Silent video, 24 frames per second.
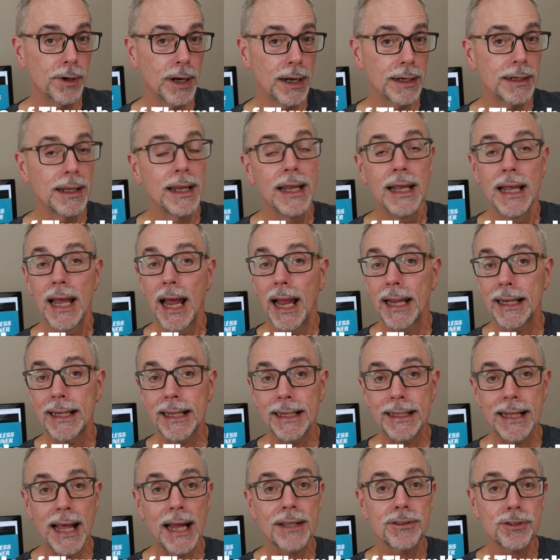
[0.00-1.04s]
run. And
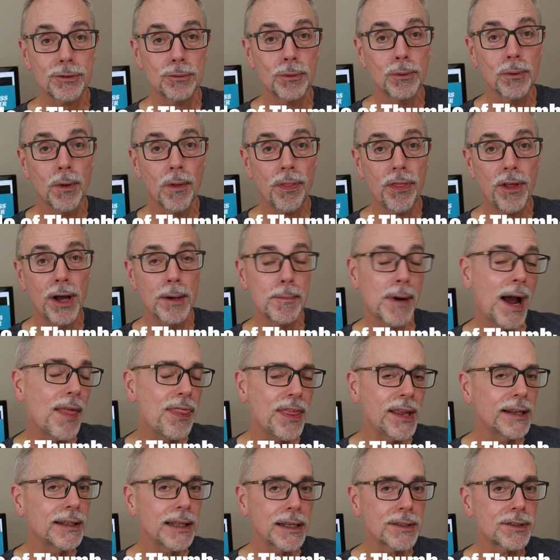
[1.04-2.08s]
again, that's a rule of thumb. I
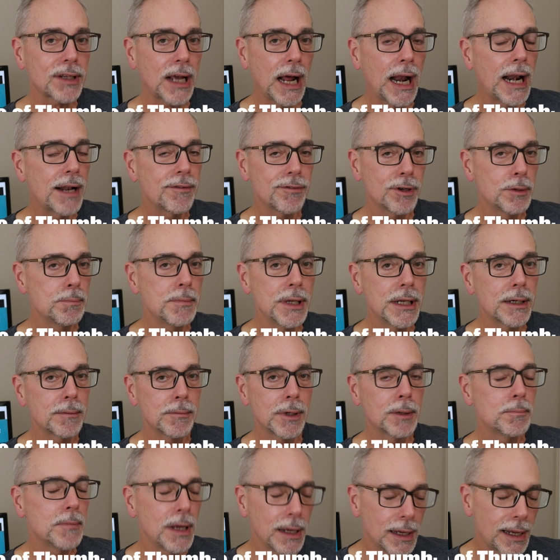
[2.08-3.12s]
think that's kind of a
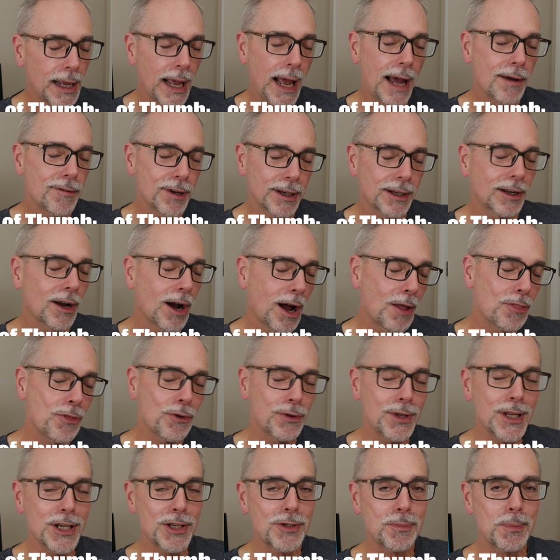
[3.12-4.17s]
minimum, having gone
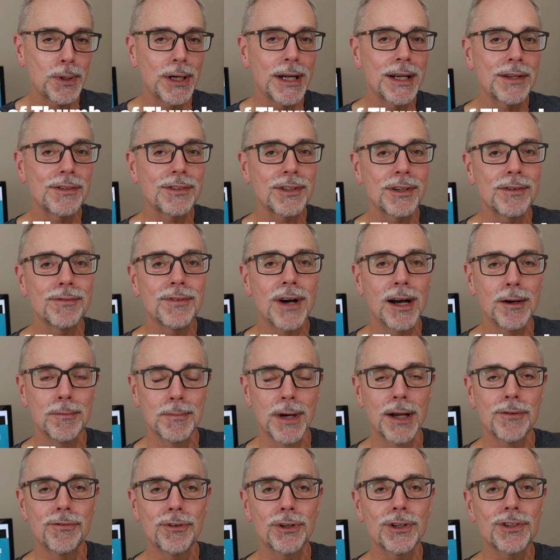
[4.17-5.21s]
through the experience of
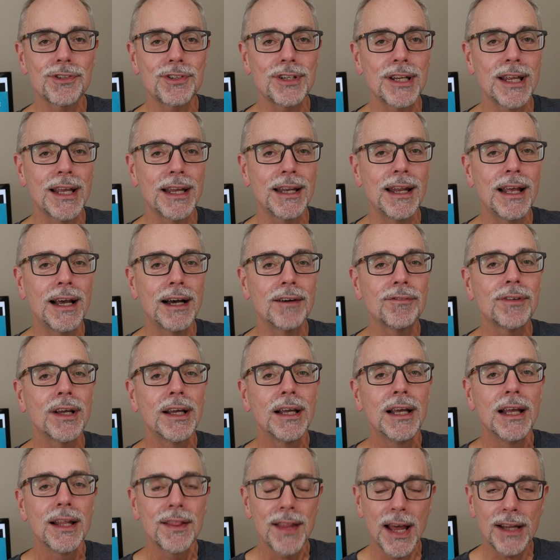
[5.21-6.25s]
my first D N F.
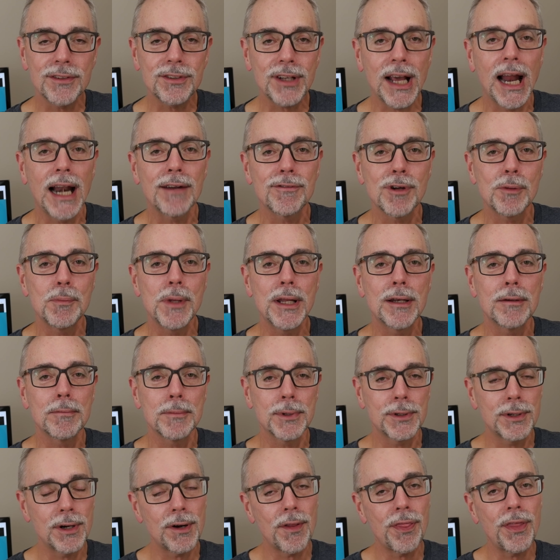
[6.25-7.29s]
That's kind of a
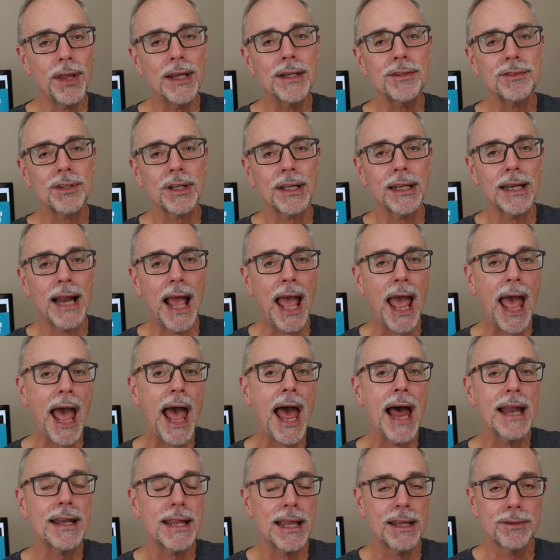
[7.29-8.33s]
minimum, but there are things that can
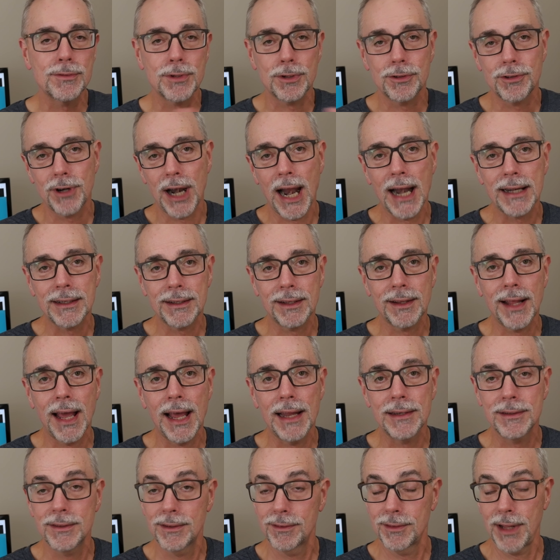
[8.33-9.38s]
add and subtract to
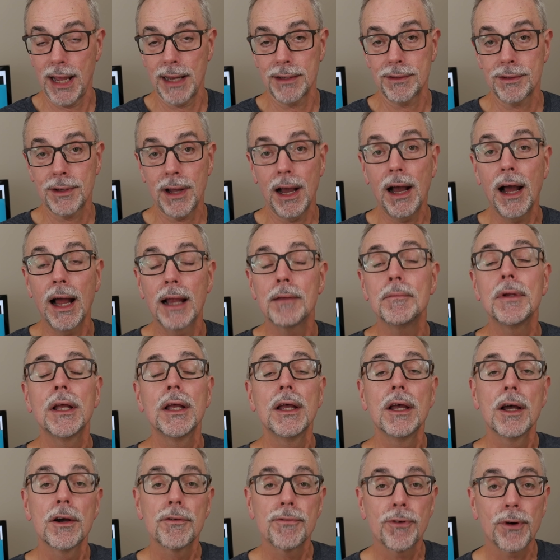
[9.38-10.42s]
that that time.
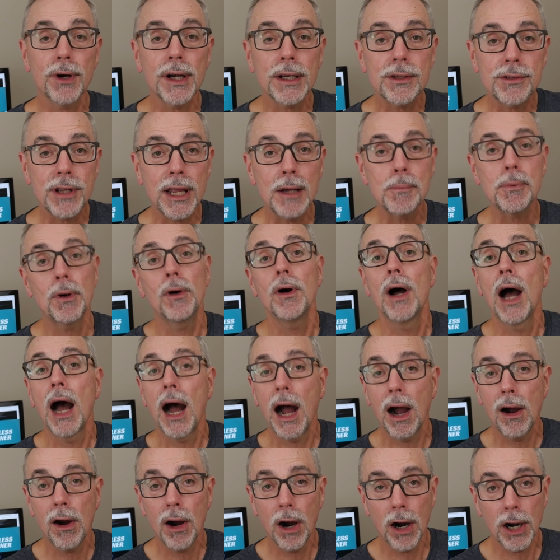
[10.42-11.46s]
For example,
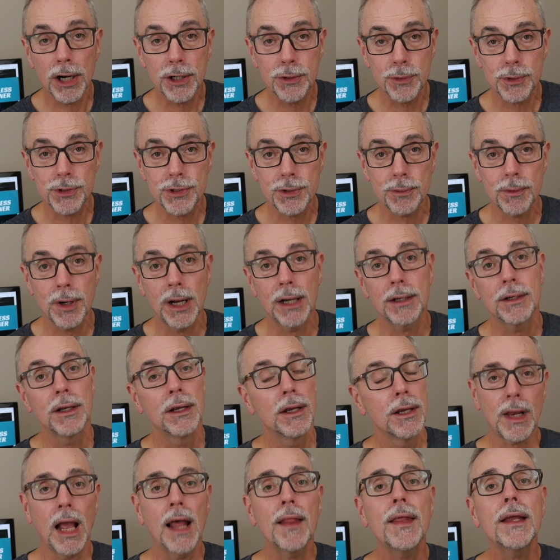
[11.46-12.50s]
how hard was your run?
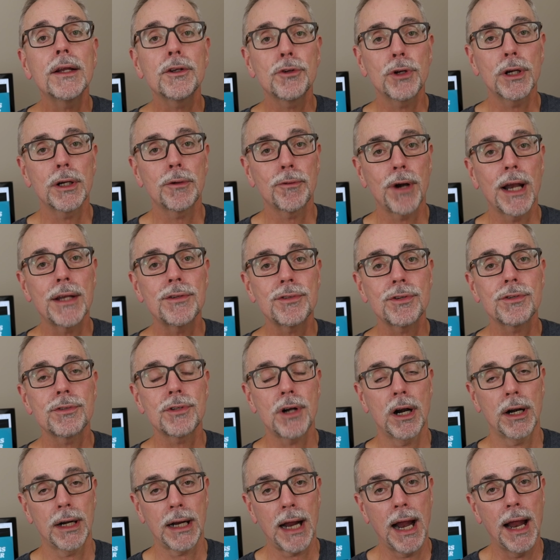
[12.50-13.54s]
I think doing races
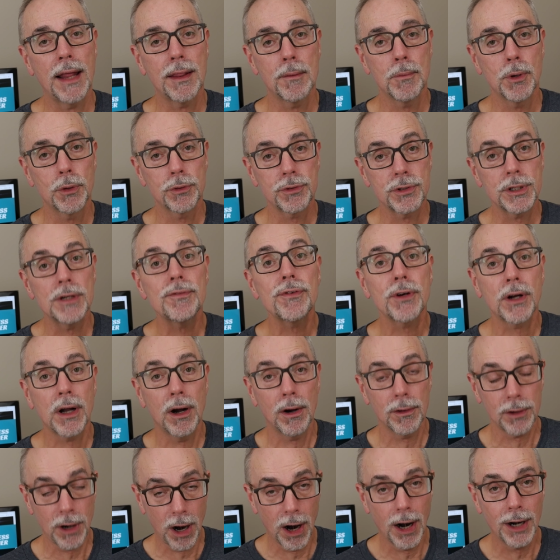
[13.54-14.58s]
are kind of the most
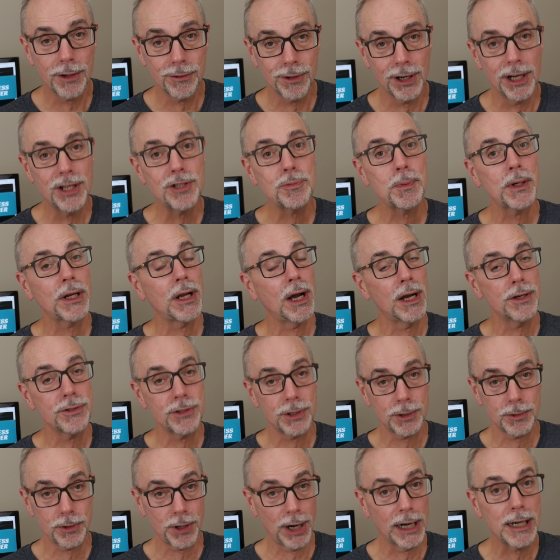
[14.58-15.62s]
difficult hard runs because
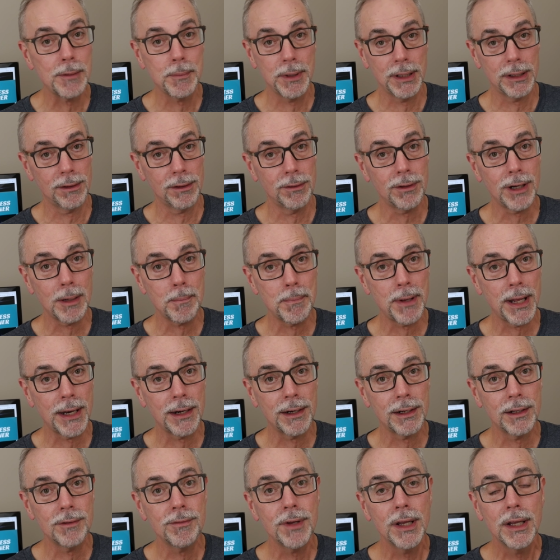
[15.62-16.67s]
you're trying to little
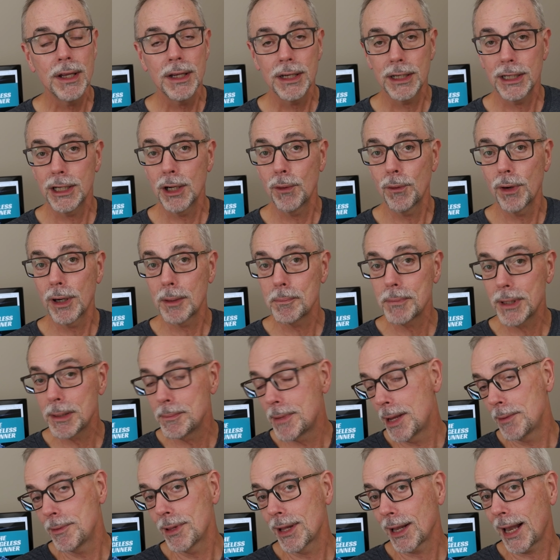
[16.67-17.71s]
competitive. You don't want to be
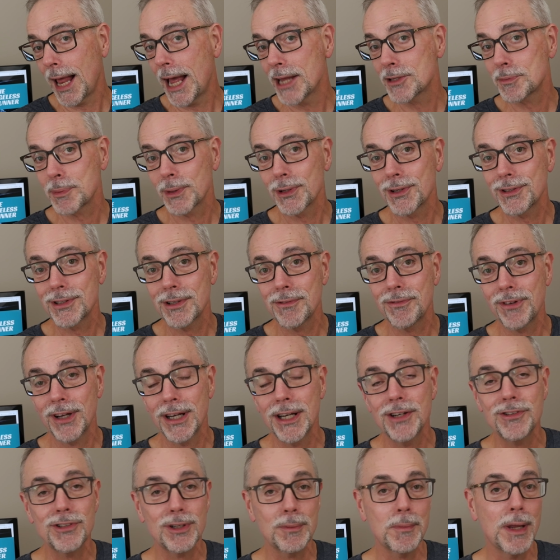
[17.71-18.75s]
maybe the last person to
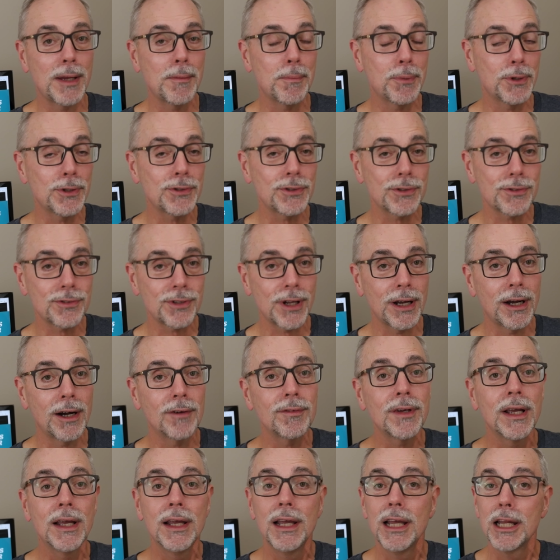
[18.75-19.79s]
finish. You may push
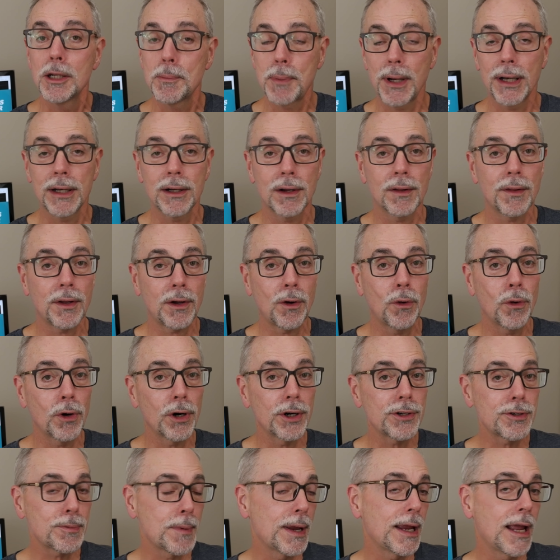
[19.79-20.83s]
yourself, depending on the
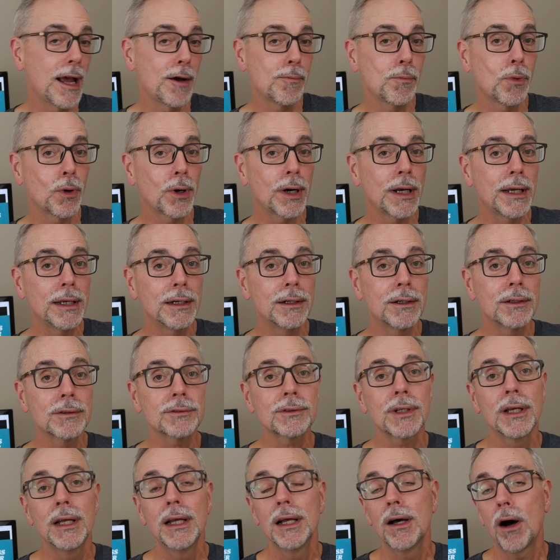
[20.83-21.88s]
course, you may have more
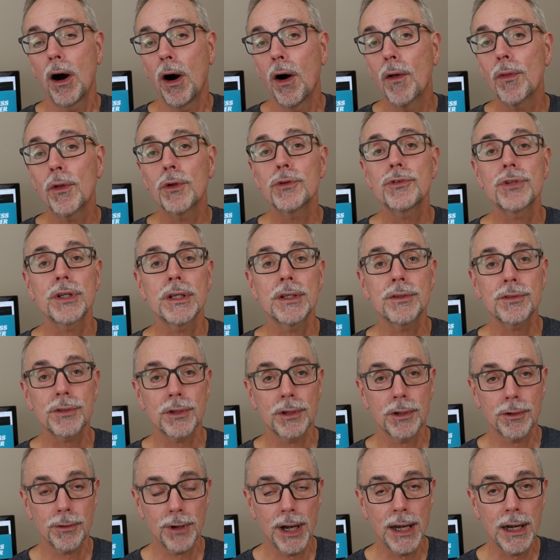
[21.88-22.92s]
hills. All those things
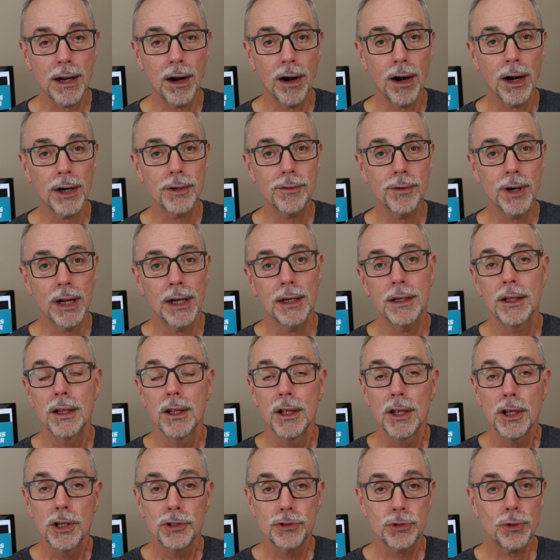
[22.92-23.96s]
can create a hard run.
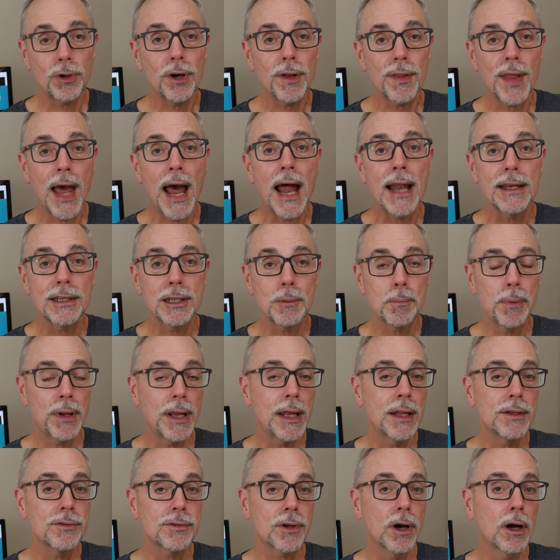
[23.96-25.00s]
Sure, that
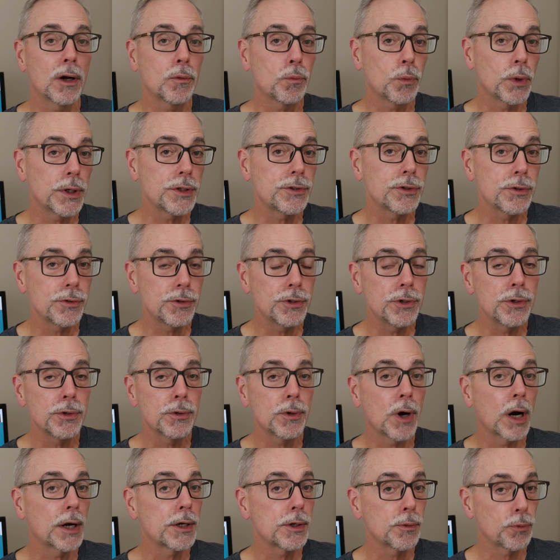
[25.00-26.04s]
depends on what you
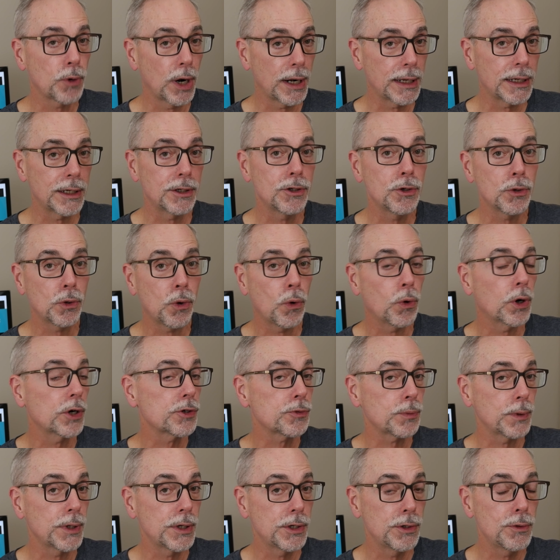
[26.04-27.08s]
do. Are you running a new
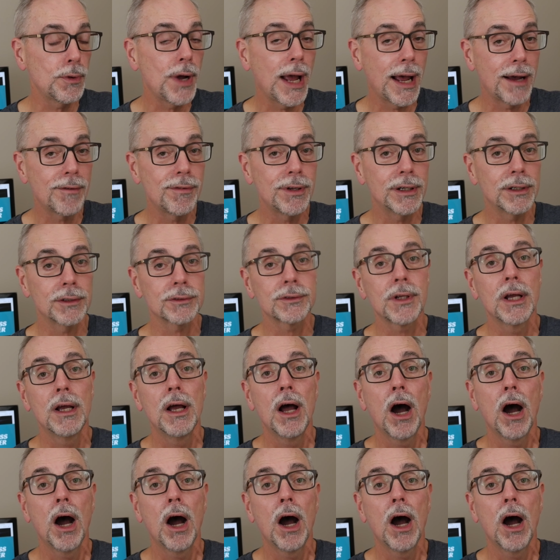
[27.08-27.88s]
course where you do have hills?